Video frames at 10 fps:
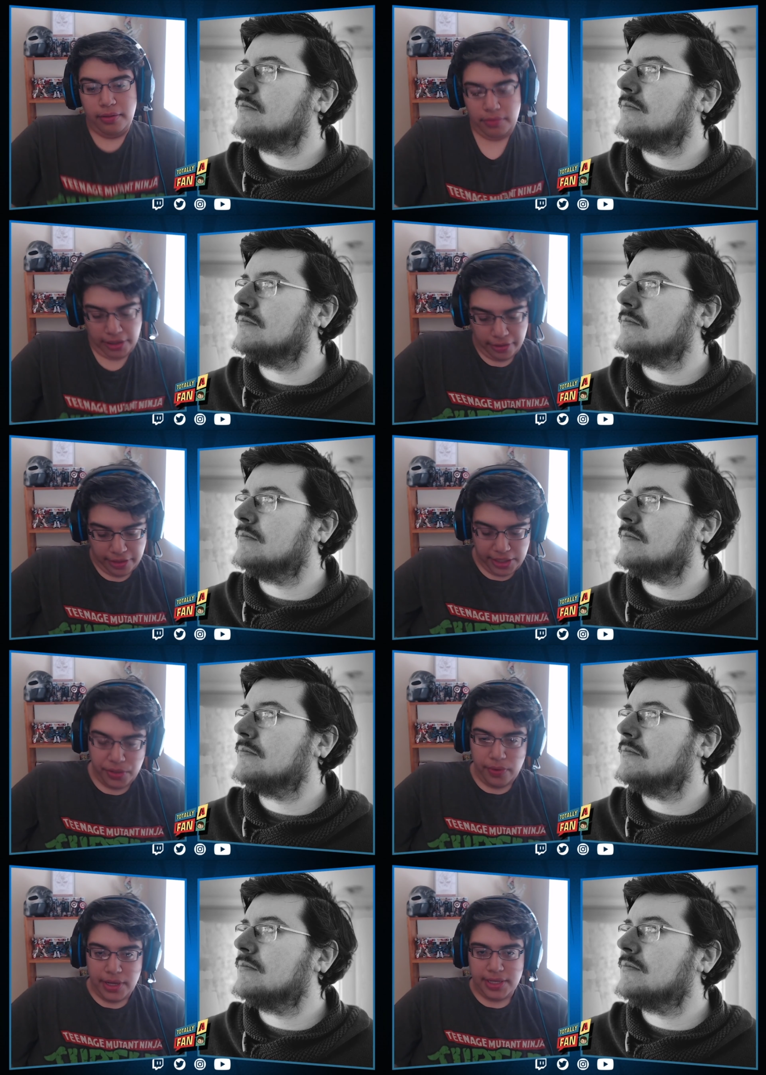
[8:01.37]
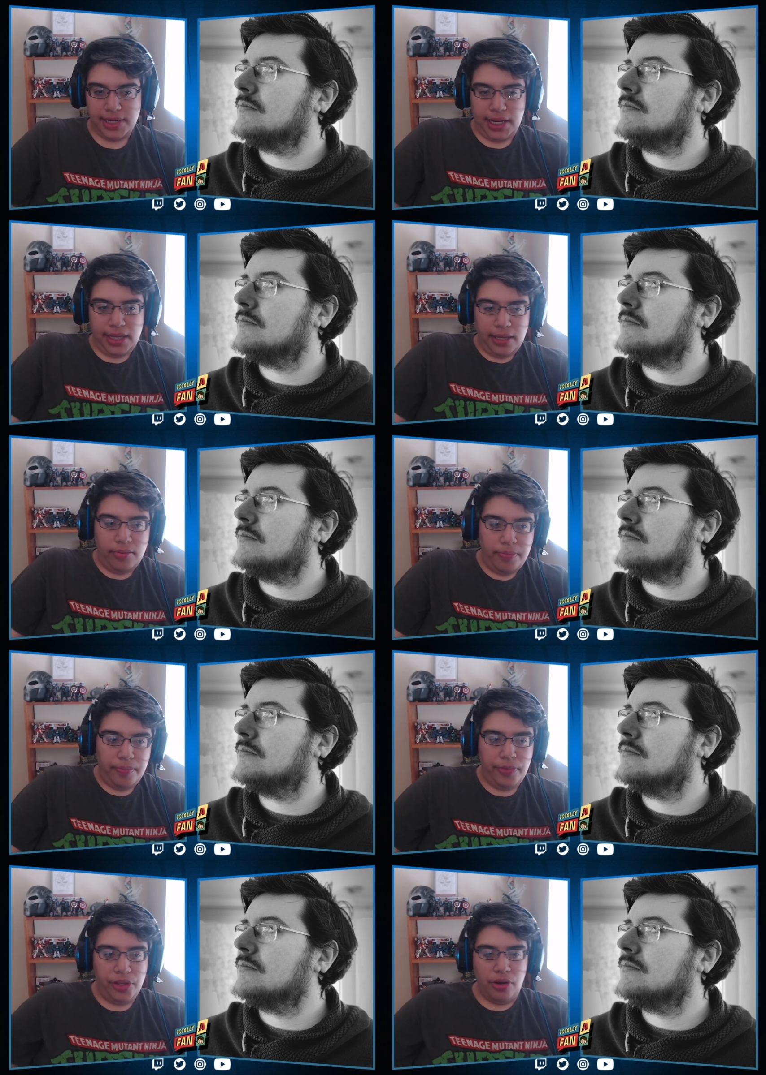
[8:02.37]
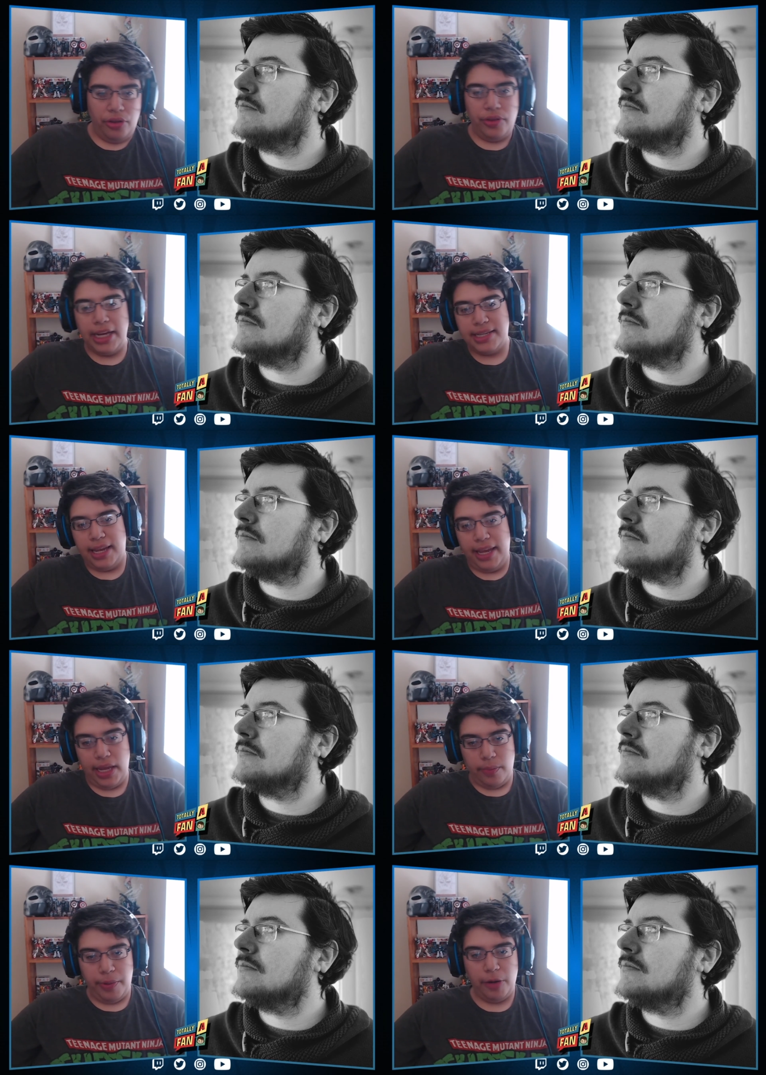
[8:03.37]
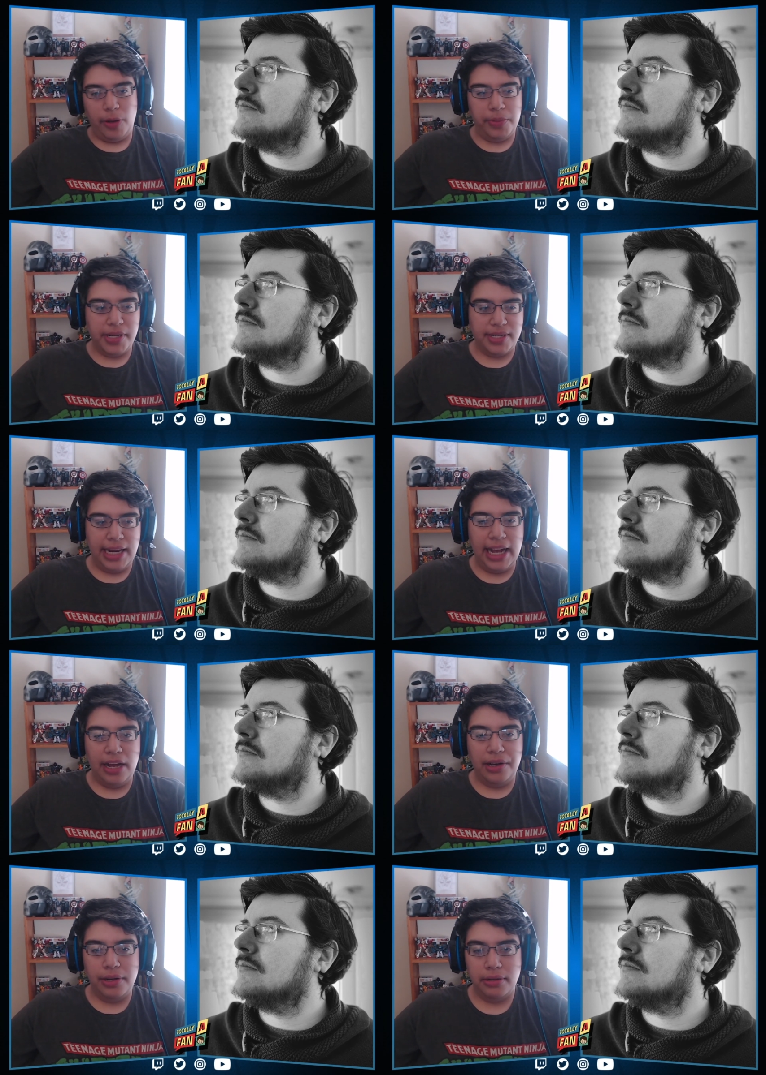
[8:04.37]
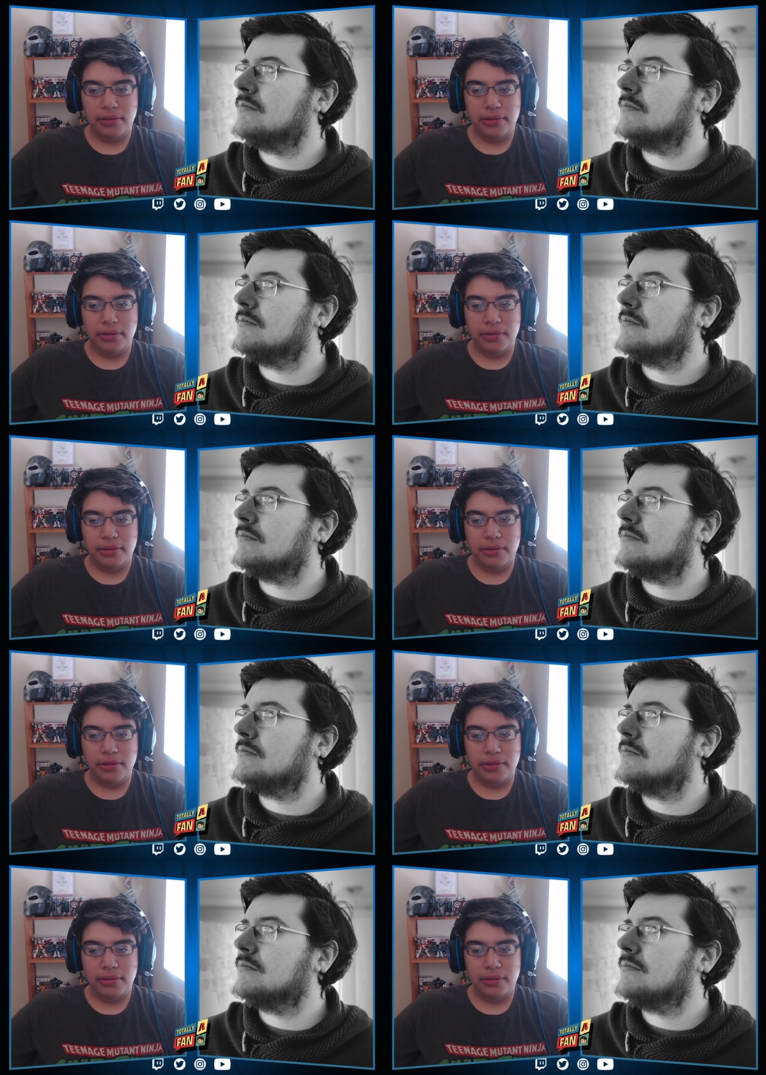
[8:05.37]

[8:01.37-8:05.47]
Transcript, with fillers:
Speaker 1: the other thing too is like, you know, you guys can get Paramount Plus now.